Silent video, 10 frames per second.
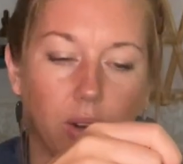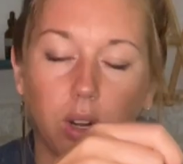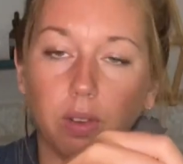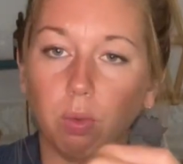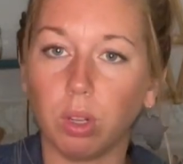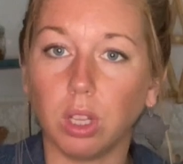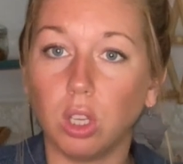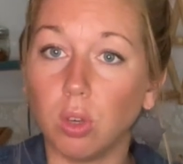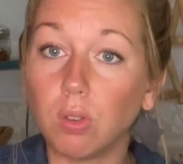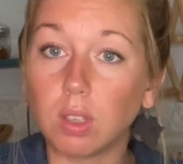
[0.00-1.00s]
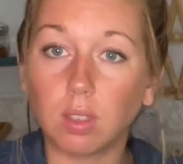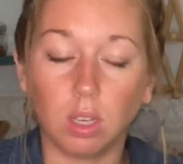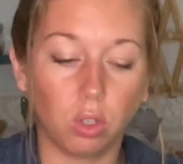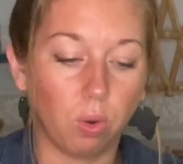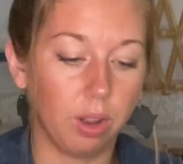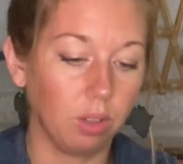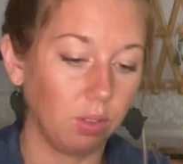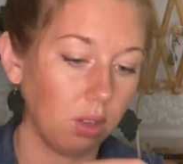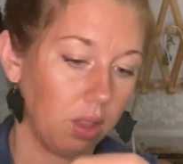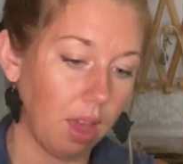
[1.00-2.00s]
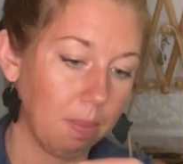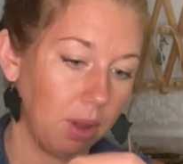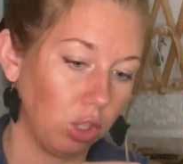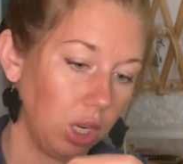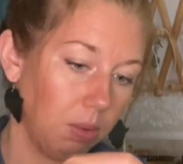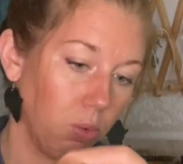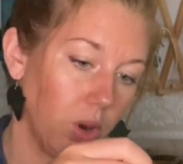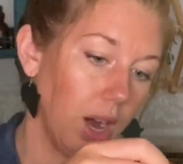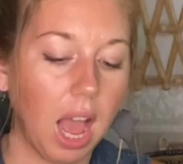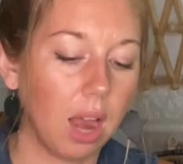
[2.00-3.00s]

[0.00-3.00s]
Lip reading: don't even really use essential oils that much anymore.